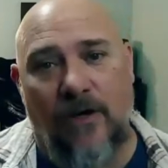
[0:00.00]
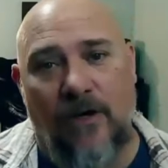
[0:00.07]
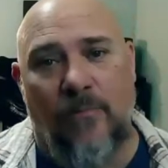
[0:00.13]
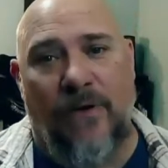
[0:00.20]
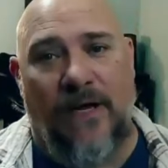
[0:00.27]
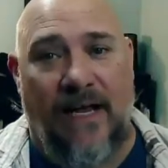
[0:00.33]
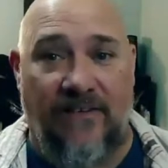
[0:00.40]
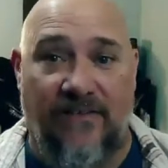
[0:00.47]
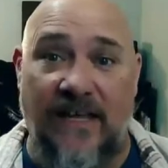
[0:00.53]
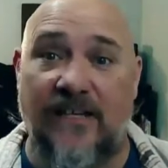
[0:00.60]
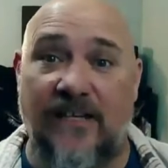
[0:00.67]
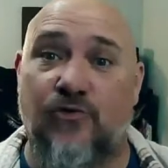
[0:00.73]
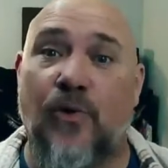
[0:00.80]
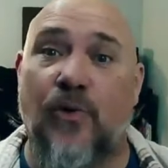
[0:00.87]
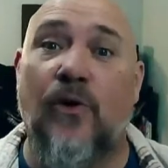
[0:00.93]
But as they
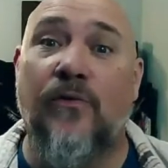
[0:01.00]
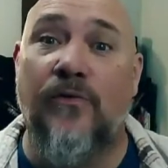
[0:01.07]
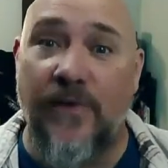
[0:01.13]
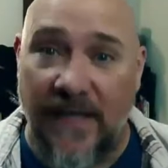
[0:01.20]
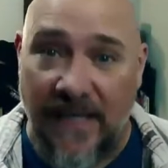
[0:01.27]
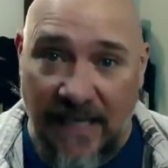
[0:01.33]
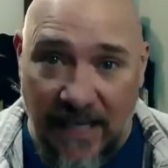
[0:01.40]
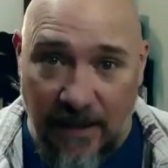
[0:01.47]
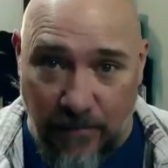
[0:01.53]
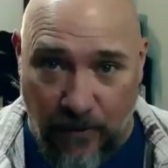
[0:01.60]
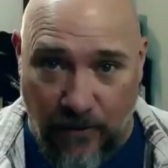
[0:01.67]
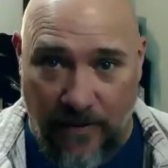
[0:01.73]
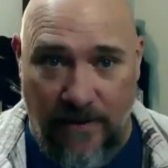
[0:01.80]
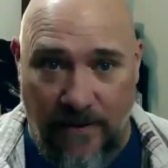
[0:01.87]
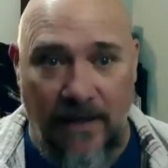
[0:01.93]
drove the
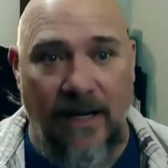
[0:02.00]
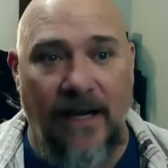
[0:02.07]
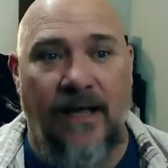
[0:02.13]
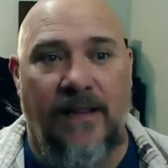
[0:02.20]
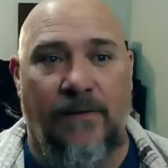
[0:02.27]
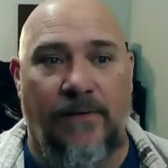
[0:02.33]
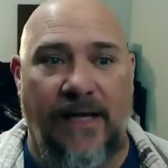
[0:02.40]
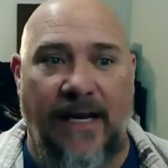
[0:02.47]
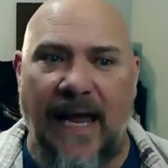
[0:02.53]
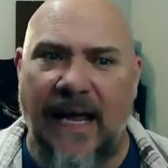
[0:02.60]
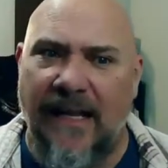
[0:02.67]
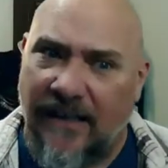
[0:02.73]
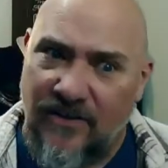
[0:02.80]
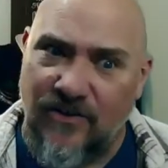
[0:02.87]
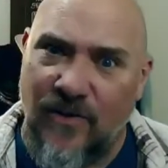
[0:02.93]
keyboard, they were like, hey,
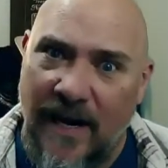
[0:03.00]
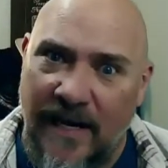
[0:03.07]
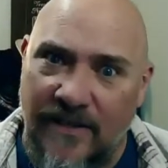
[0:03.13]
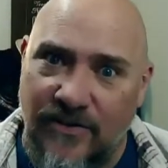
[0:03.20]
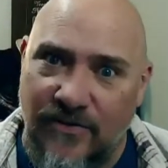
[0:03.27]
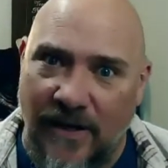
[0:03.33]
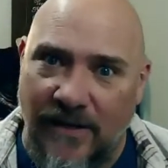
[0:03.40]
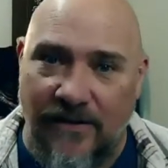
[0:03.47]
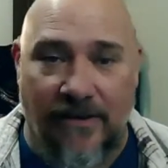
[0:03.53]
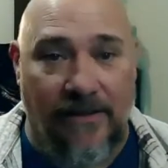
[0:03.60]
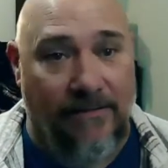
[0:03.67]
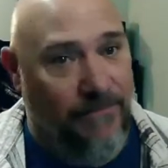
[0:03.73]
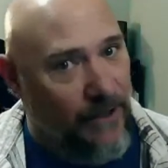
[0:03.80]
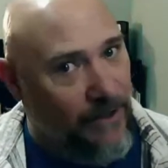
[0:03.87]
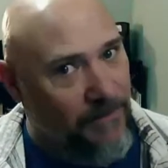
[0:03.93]
let's try instructor.
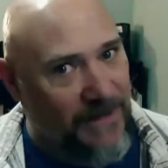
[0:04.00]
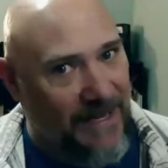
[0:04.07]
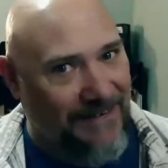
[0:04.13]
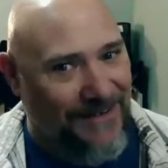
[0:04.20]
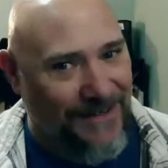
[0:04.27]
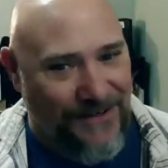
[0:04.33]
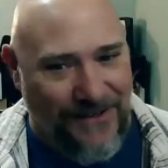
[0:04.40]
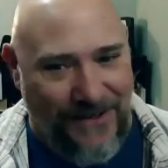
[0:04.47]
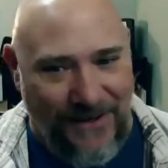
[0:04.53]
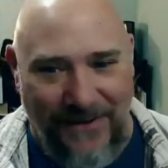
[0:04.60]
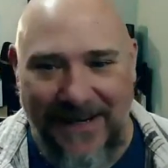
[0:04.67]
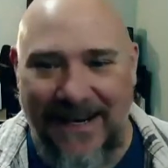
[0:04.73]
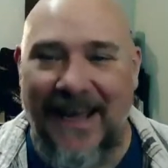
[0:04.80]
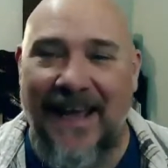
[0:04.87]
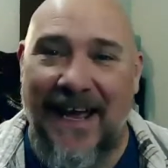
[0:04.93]
Nope, that didn't do
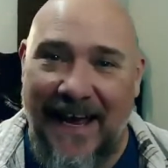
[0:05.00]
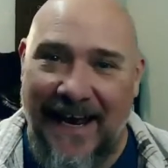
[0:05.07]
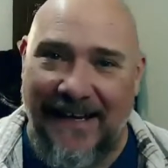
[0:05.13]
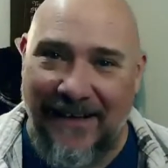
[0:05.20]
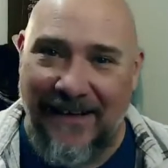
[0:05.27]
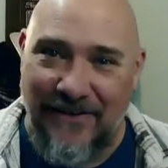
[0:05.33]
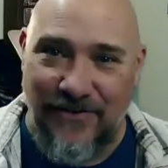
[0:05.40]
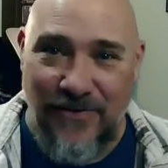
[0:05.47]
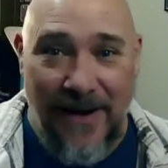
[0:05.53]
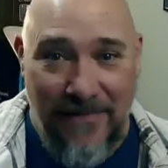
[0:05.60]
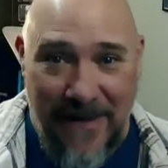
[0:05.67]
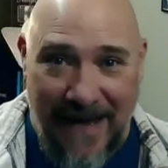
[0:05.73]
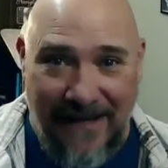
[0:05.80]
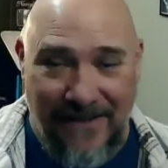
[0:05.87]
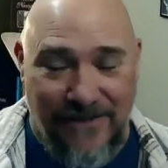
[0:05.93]
it. Hey, let's try
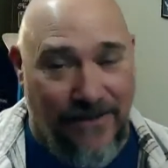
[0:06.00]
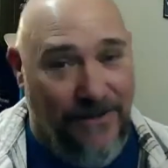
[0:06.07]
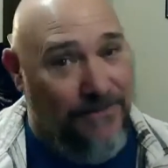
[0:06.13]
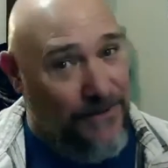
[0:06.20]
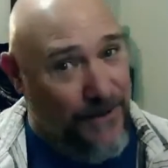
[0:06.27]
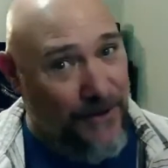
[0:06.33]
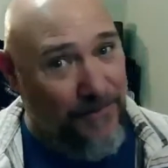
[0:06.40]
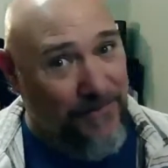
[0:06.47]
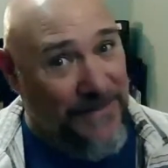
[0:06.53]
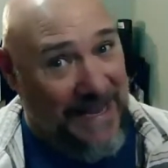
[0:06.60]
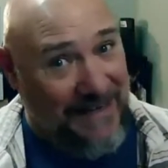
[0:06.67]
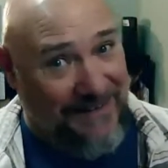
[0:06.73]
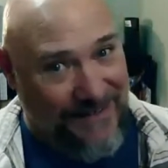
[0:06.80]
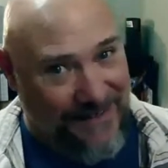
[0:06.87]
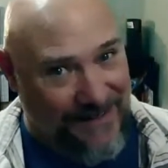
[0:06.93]
manager. Nope,
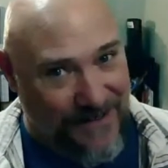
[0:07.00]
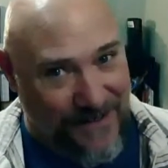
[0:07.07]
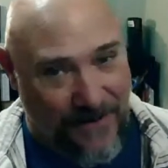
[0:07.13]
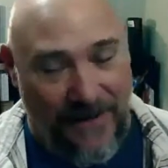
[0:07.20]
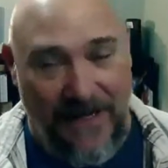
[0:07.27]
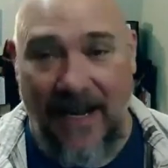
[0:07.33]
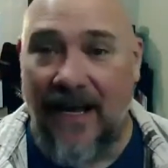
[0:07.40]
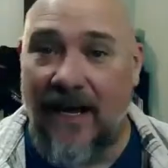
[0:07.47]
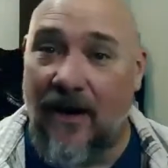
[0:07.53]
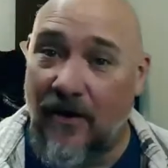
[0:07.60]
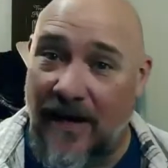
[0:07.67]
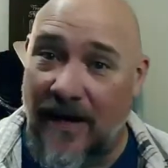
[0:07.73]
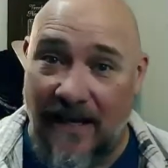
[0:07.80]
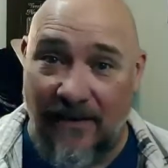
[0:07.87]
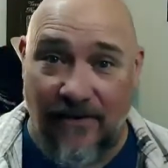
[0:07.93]
that didn't do it.
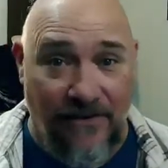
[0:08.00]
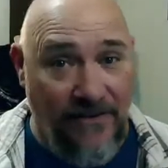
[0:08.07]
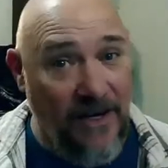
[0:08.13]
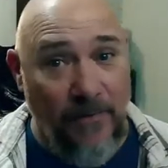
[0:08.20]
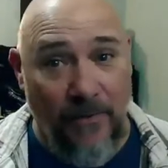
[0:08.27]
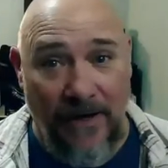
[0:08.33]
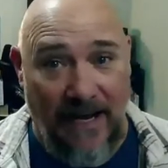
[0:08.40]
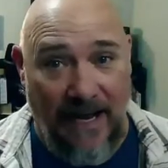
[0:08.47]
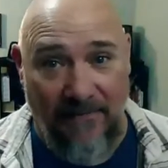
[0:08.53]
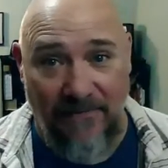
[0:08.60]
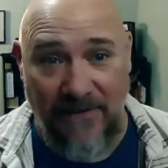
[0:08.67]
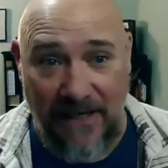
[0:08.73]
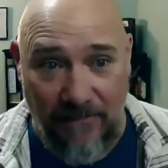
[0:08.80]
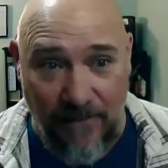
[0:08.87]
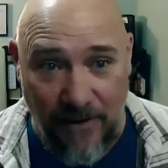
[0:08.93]
Okay, it looks like we're going to have to
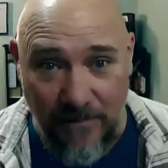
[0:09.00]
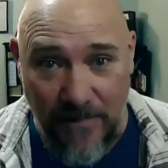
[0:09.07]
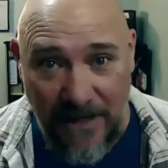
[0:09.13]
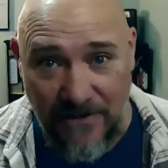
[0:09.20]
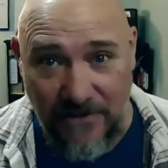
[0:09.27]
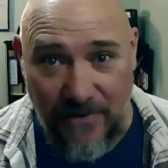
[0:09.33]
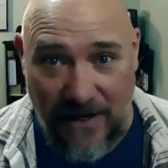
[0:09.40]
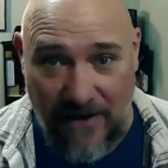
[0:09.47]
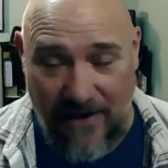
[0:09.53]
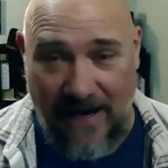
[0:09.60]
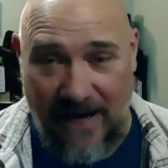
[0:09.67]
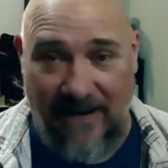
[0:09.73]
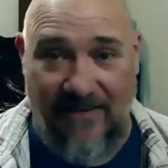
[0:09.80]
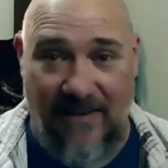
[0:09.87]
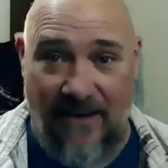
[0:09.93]
give you administrator
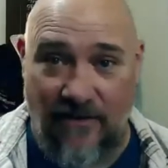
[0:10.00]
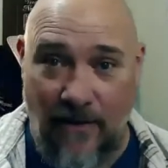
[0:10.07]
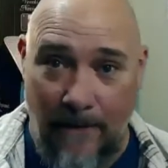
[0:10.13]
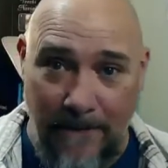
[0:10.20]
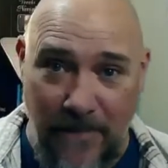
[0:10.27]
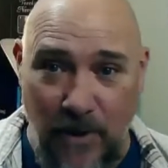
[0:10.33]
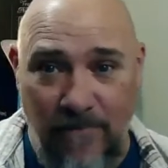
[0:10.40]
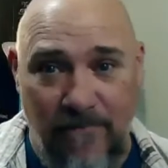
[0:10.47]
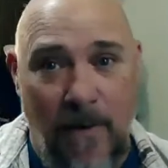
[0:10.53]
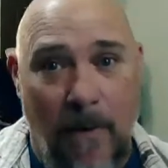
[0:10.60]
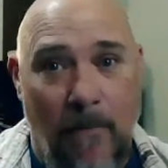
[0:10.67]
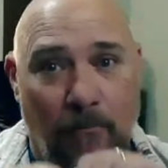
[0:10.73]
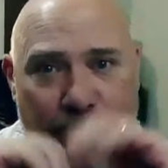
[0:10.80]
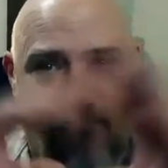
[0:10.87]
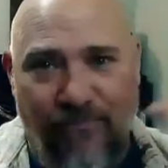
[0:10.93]
access.
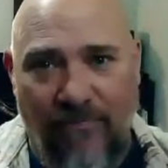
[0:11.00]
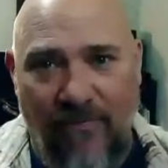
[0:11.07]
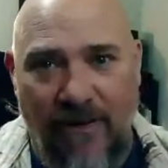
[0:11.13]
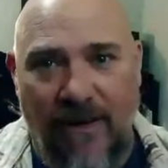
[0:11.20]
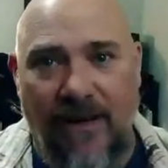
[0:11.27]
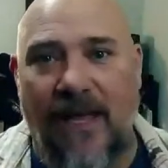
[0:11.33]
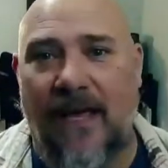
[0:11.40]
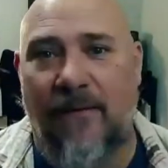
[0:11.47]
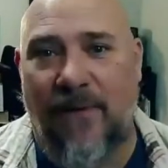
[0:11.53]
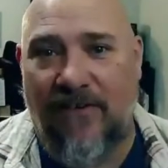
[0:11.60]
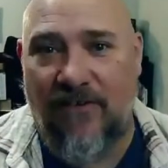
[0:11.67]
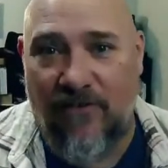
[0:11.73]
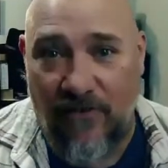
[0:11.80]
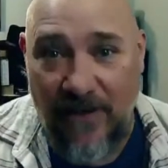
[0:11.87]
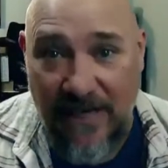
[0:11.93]
Boop. And my
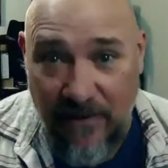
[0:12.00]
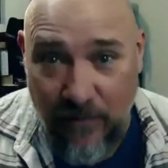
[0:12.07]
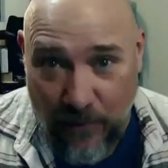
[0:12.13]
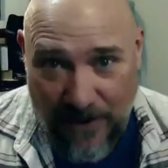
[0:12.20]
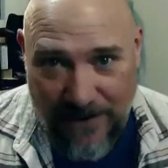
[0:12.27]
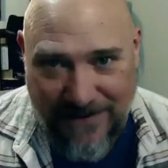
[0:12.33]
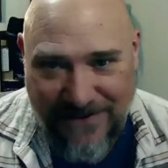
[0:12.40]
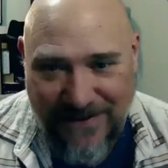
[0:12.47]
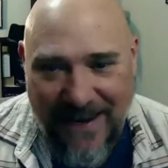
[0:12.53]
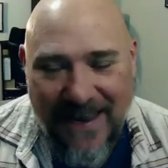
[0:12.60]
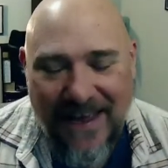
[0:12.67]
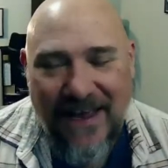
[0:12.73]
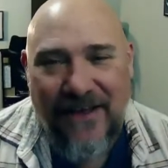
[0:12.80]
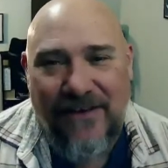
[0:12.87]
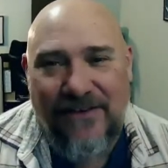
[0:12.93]
screen works.
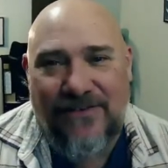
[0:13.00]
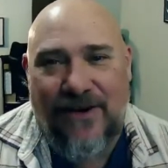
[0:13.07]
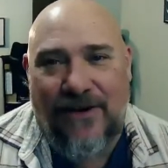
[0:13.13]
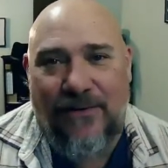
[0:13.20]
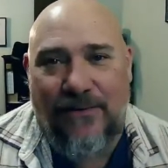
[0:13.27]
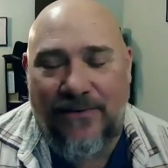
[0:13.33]
So